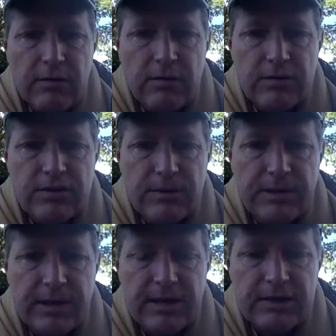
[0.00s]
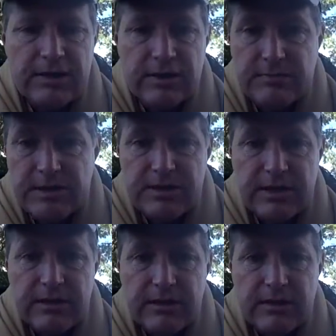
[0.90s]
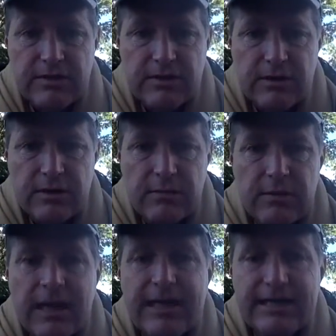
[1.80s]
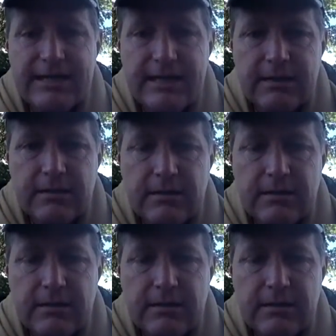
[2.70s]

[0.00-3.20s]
Something is missing, and it's the number 19.